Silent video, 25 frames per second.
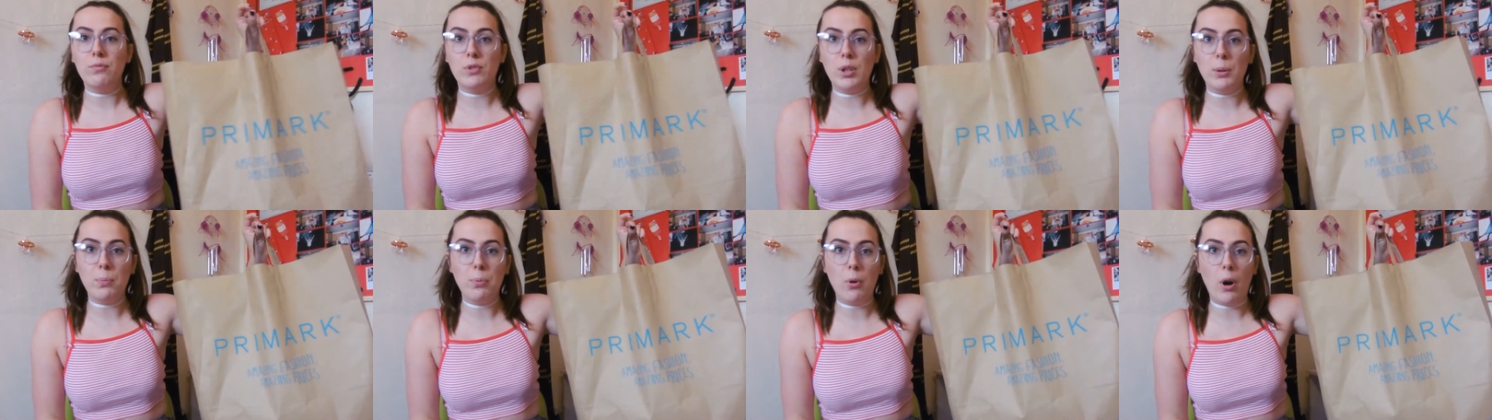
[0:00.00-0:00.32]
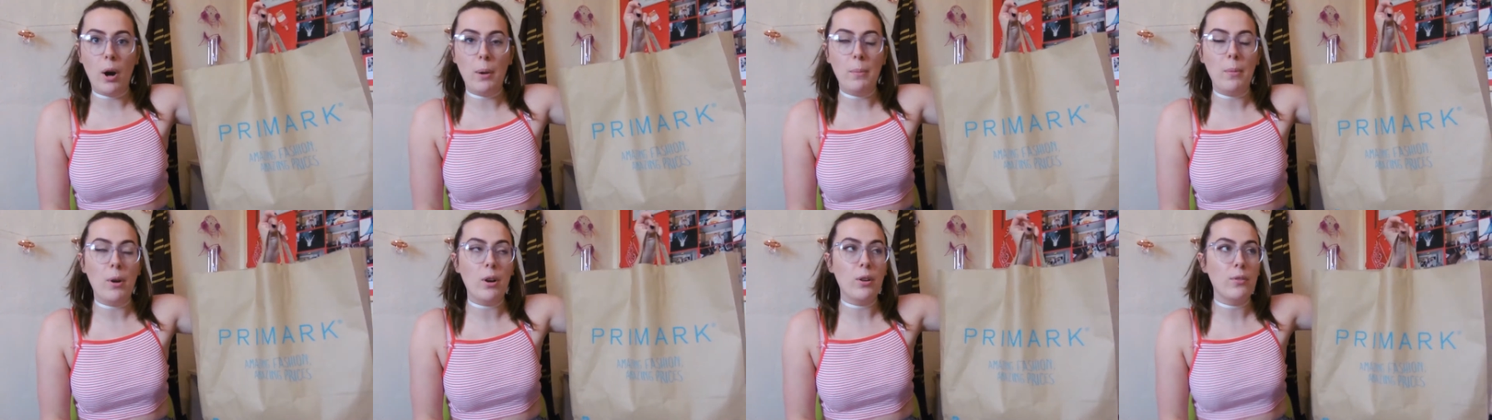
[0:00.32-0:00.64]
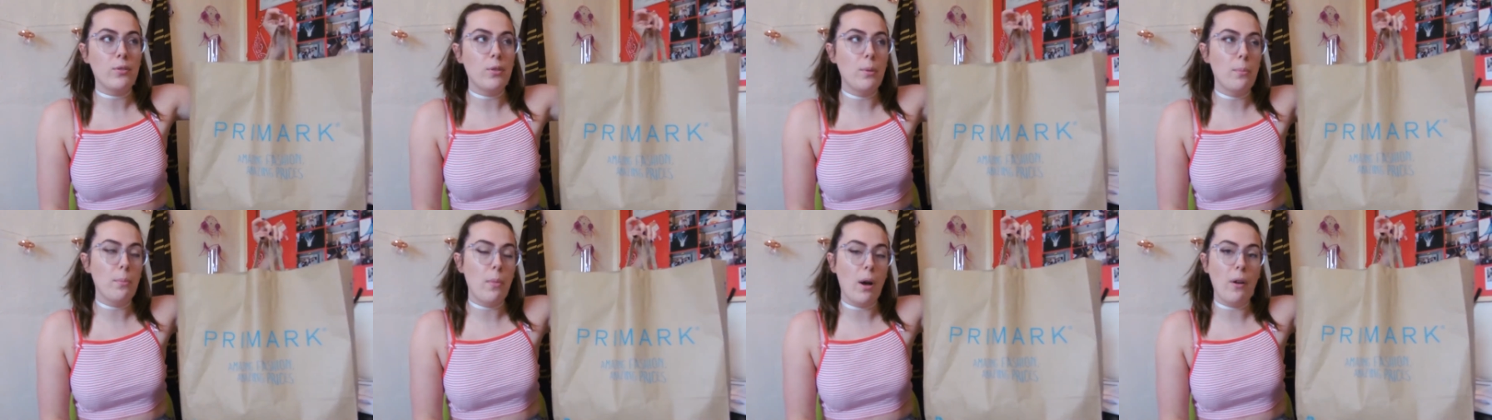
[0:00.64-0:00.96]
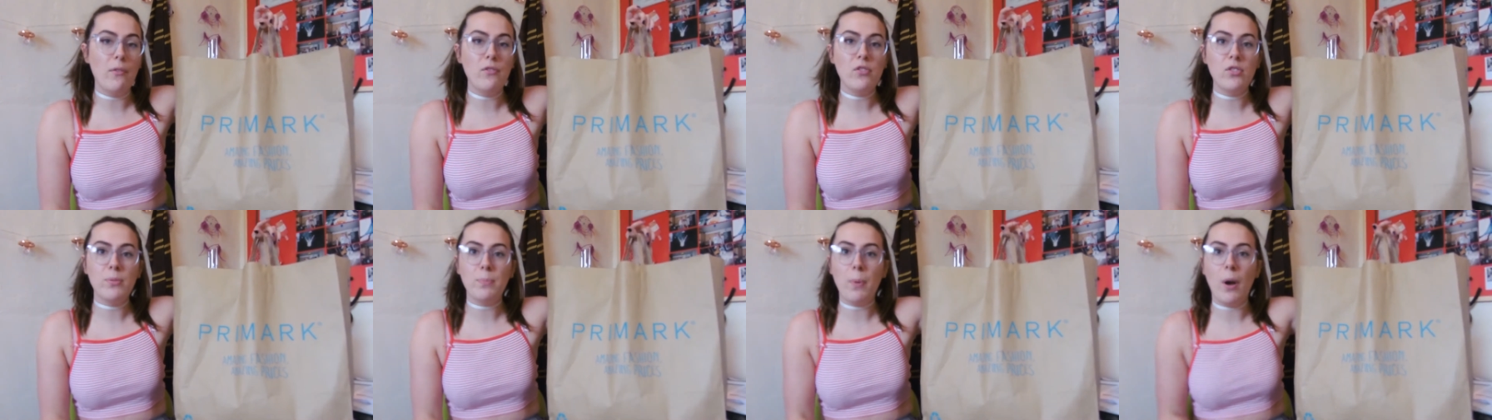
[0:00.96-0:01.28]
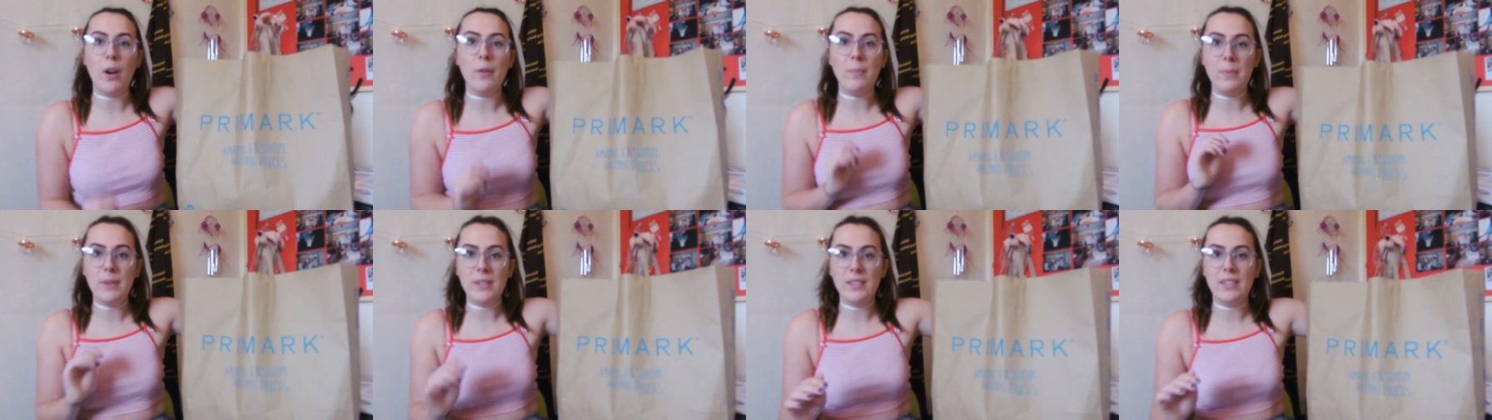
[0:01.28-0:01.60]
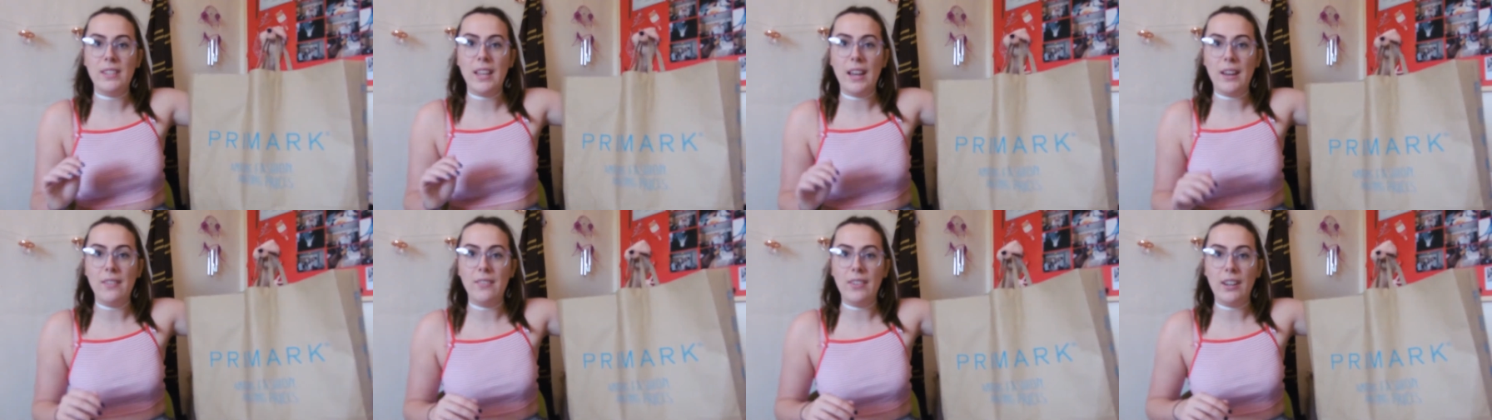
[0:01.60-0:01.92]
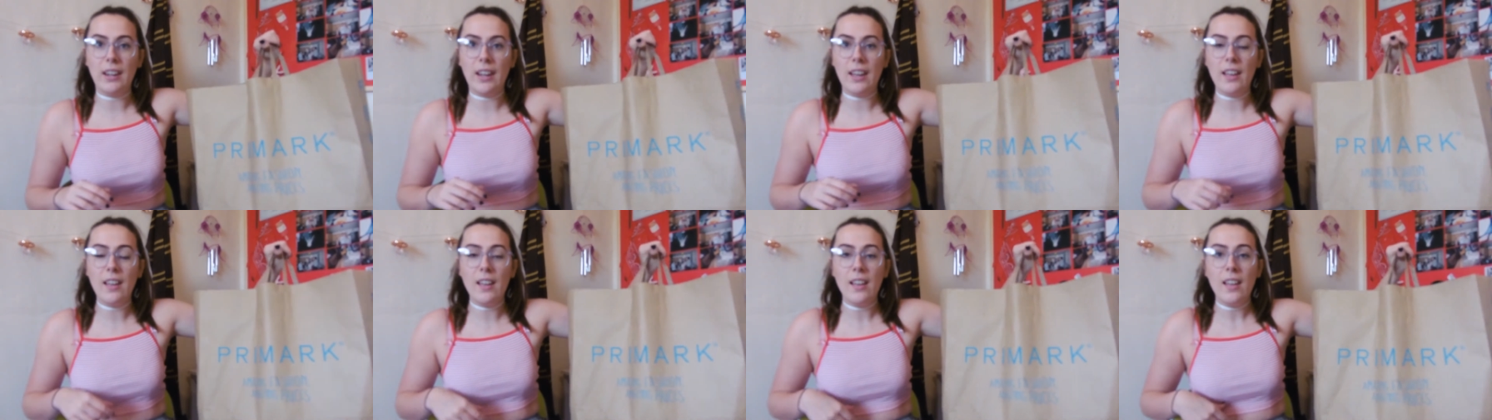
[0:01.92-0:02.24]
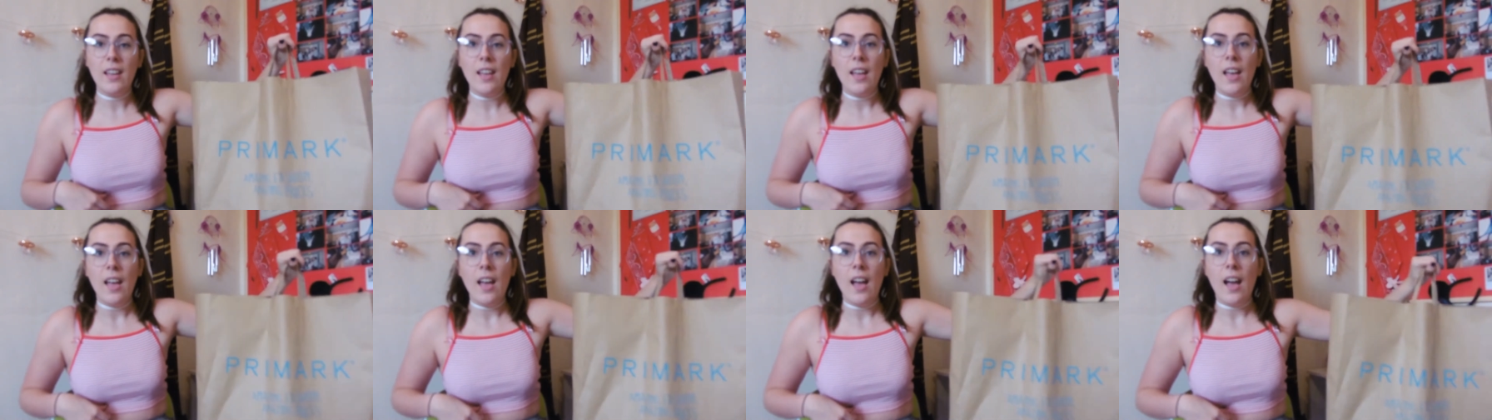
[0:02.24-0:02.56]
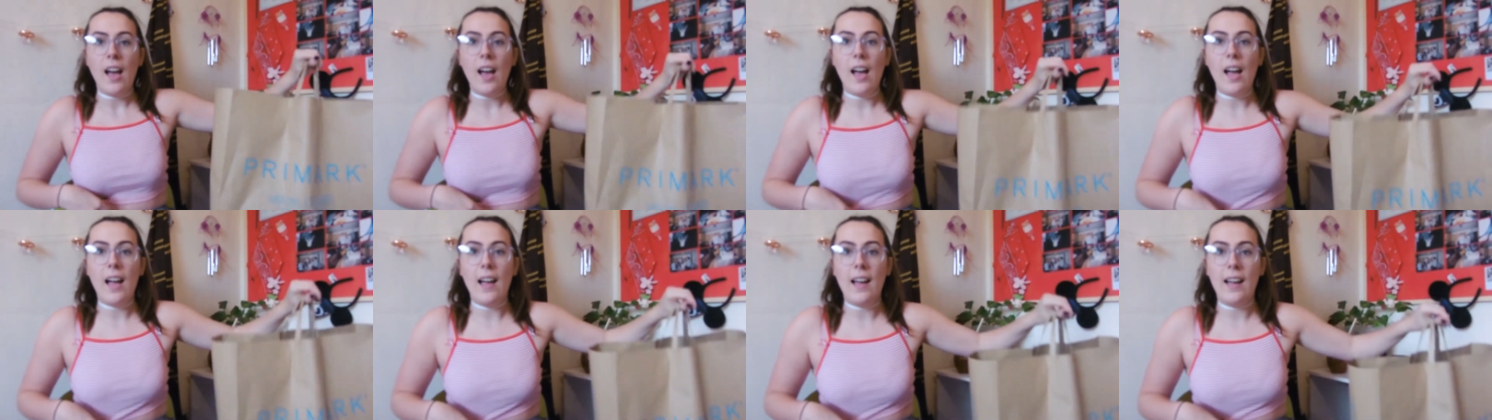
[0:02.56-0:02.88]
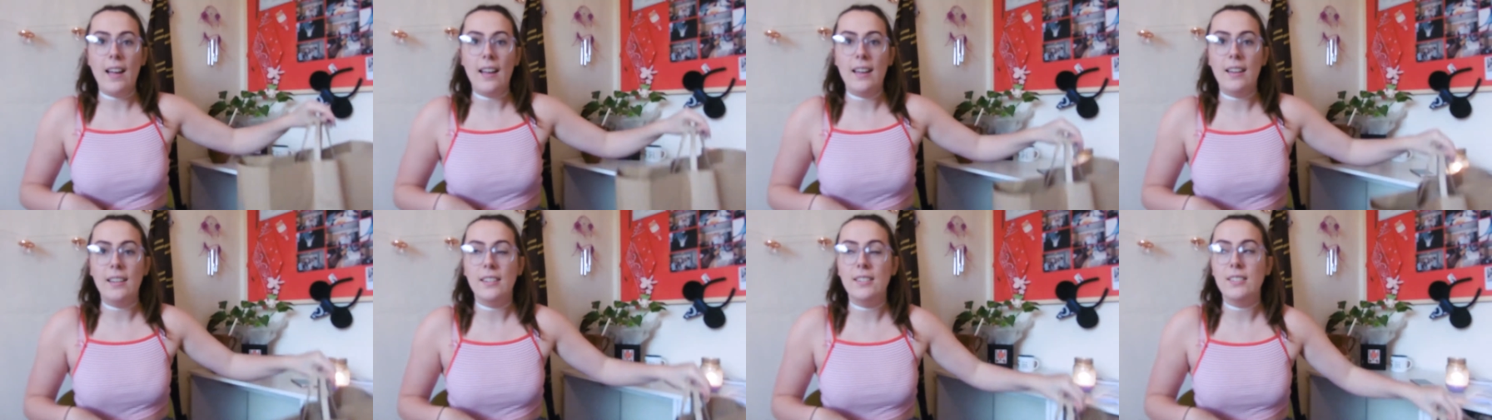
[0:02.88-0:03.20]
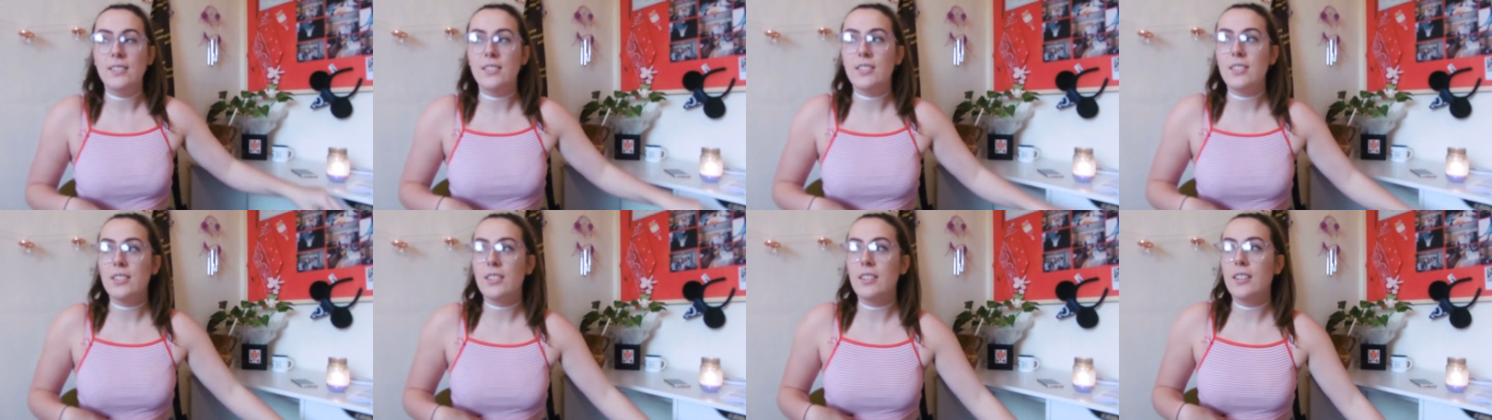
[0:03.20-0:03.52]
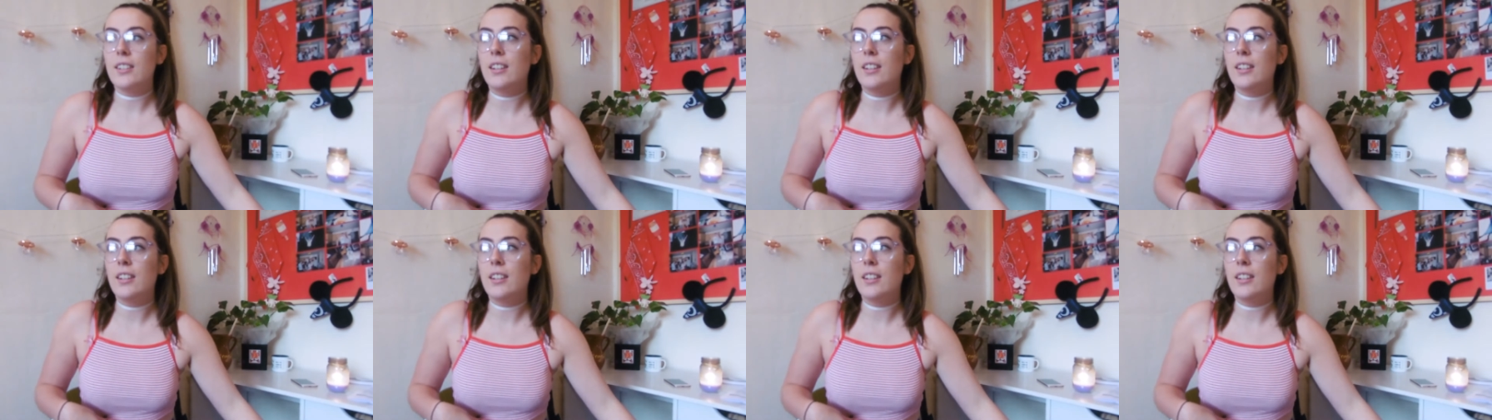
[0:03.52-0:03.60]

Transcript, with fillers: to Primark for months but I've been saving it and